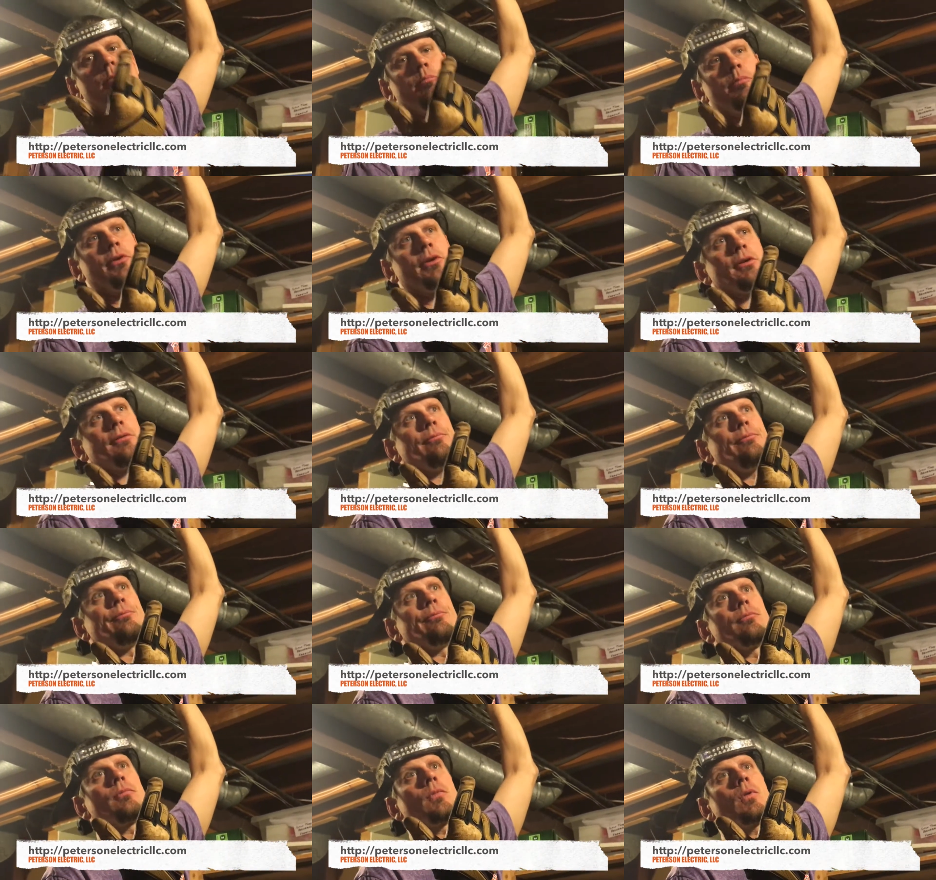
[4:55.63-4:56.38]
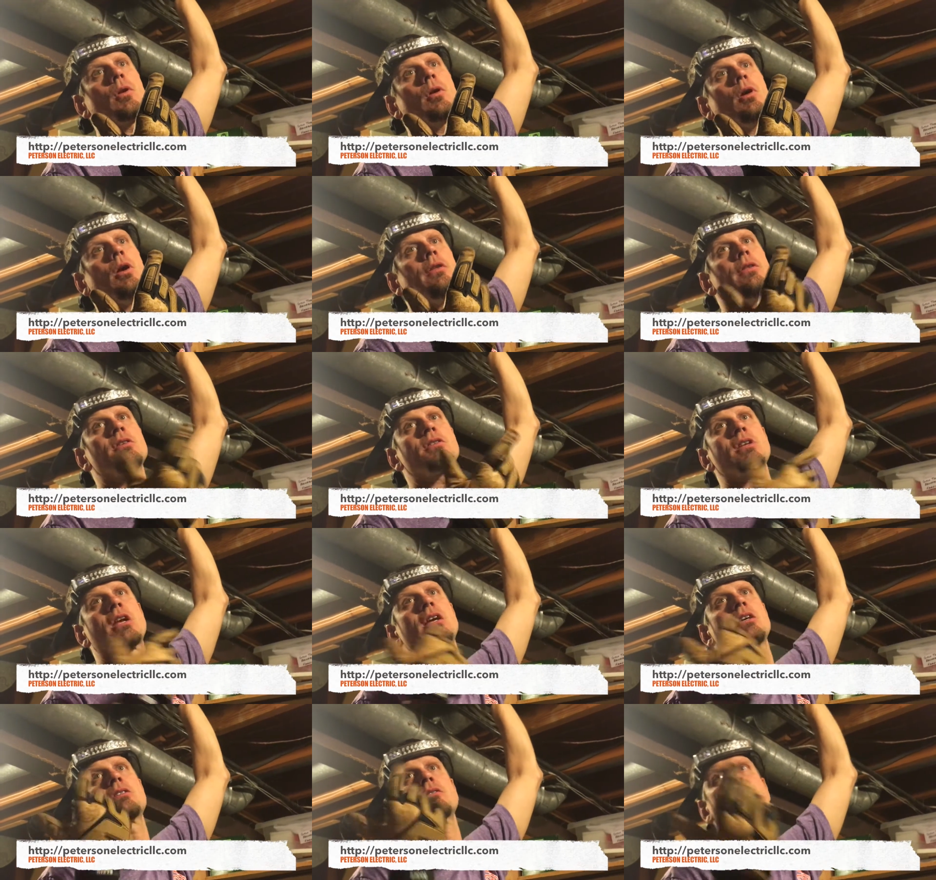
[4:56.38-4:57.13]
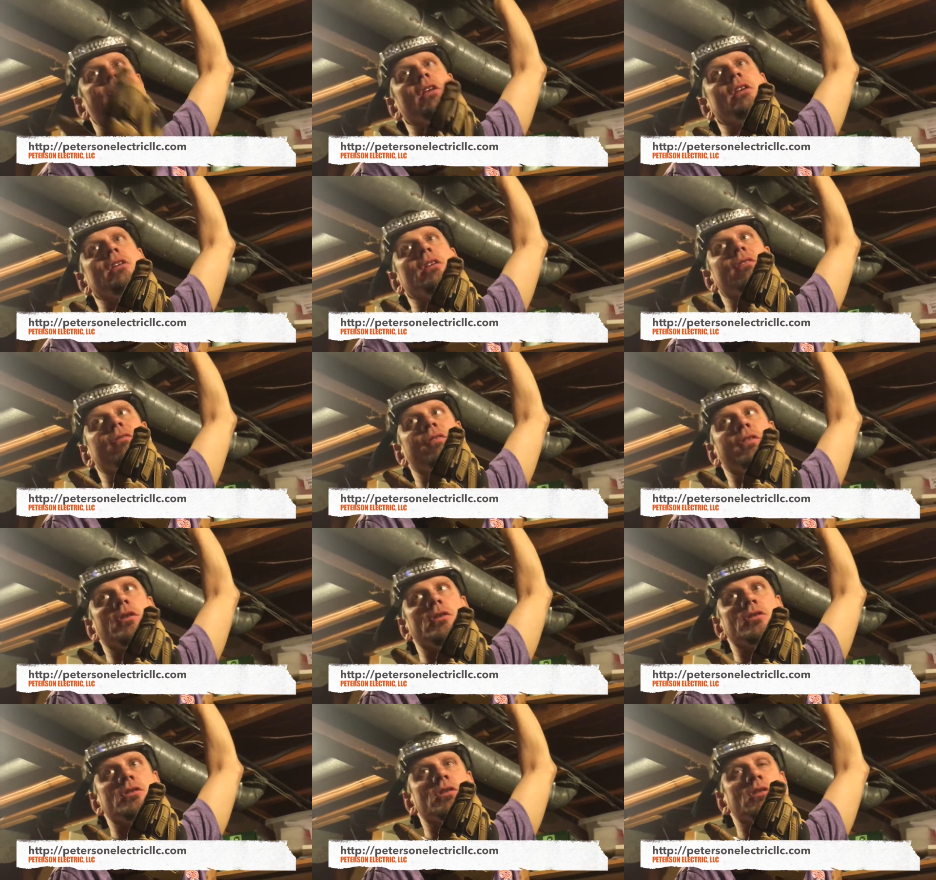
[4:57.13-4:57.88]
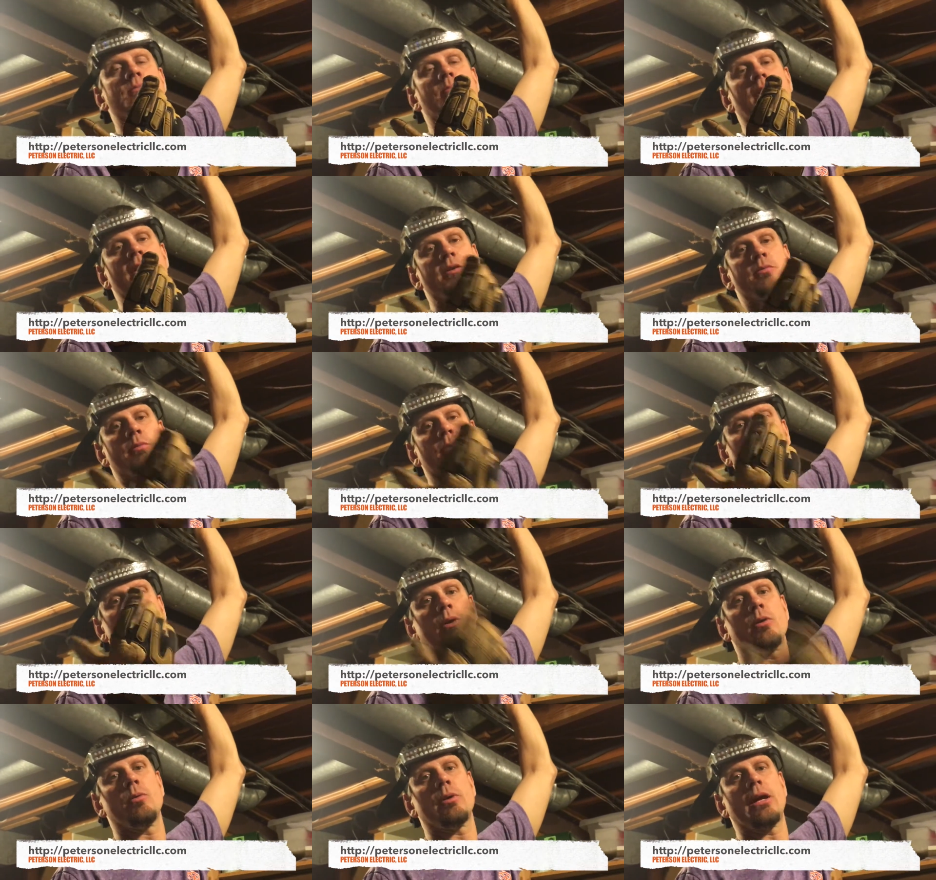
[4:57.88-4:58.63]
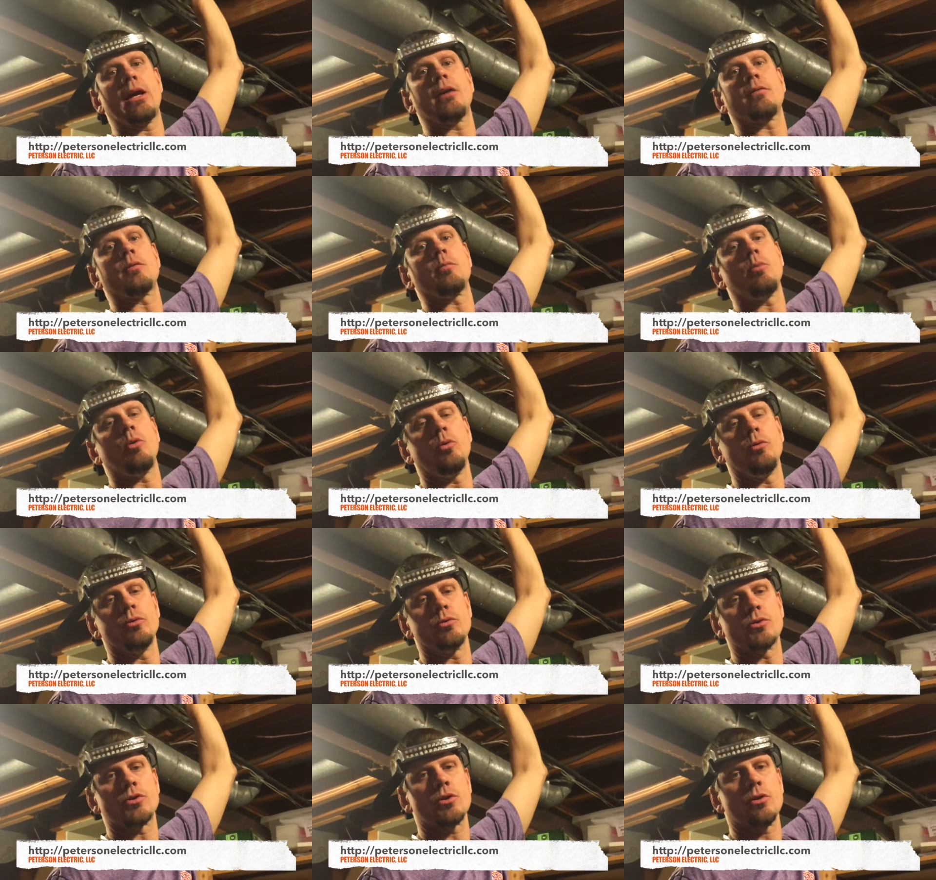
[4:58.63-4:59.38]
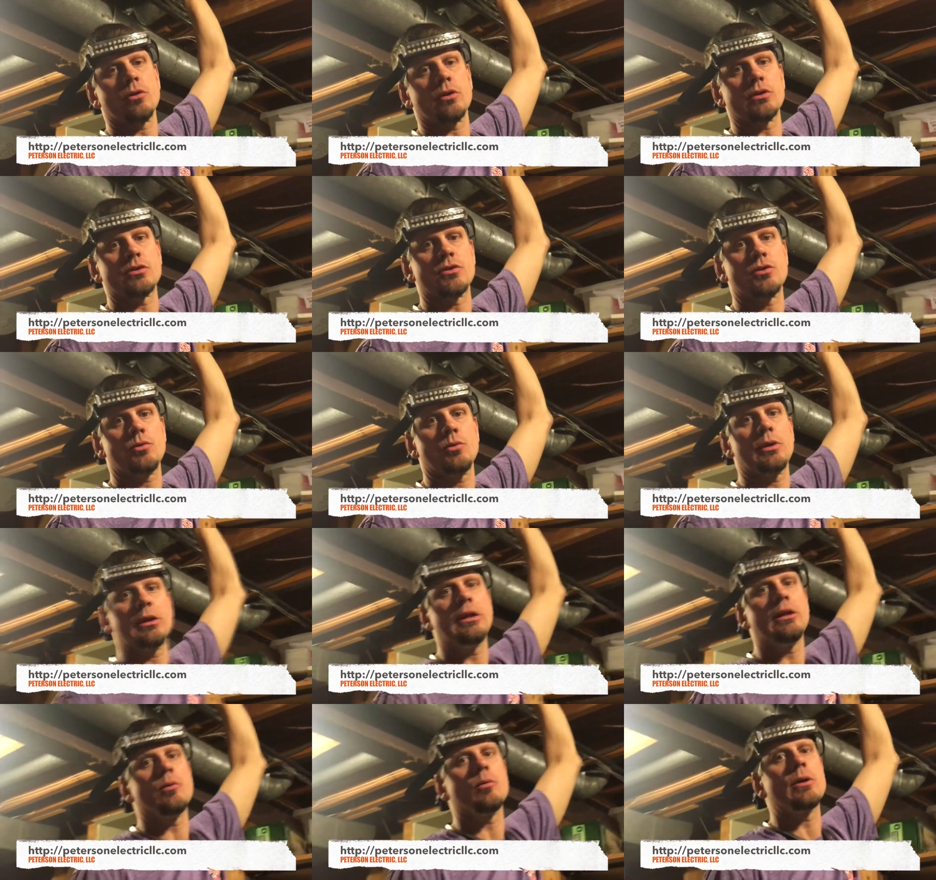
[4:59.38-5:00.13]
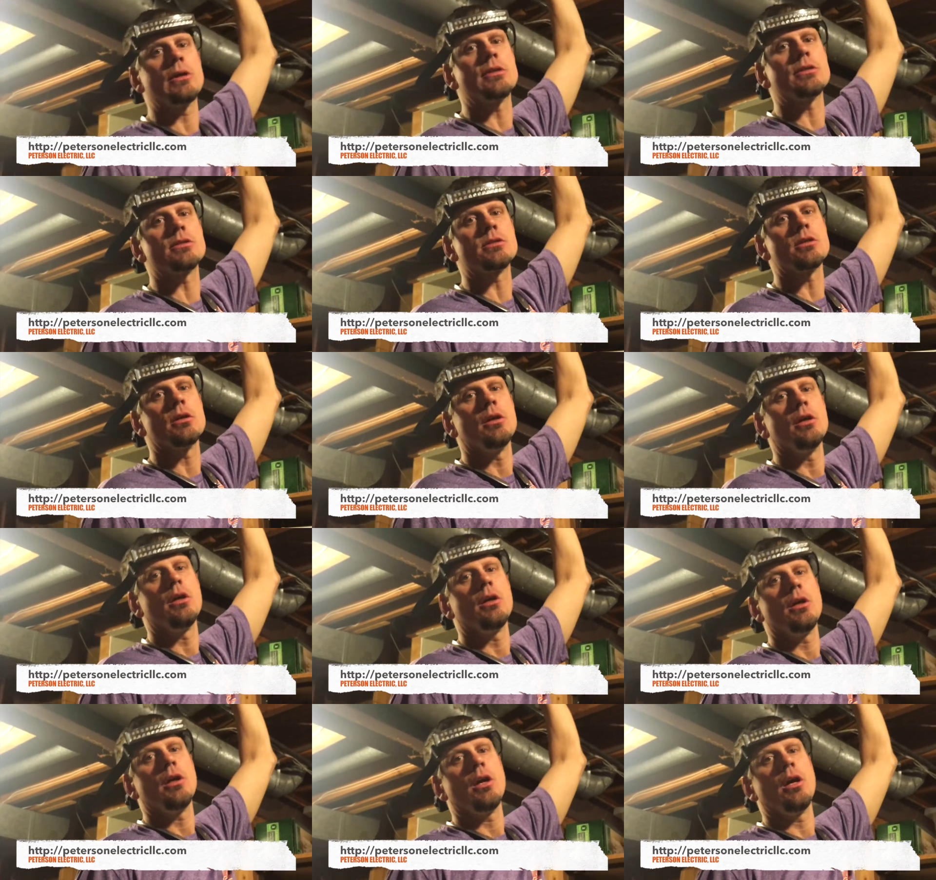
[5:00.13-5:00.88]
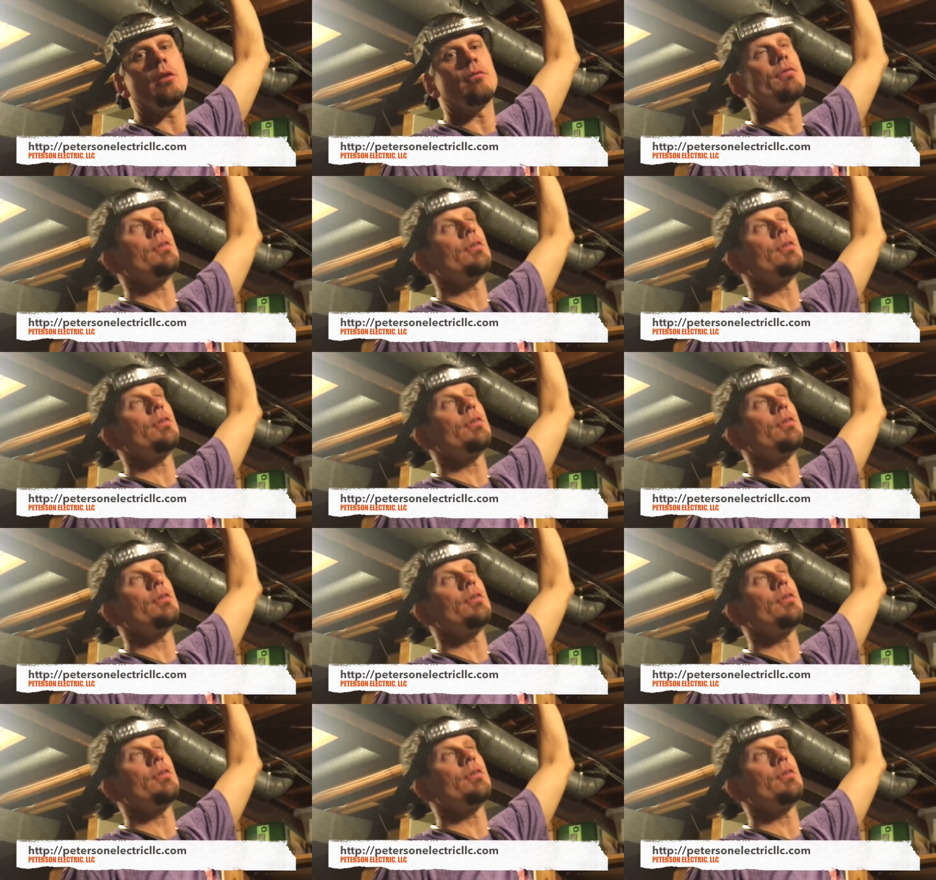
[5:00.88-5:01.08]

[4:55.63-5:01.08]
But in this case, if they did finish this basement, we would have to pull new circuits to it anyways and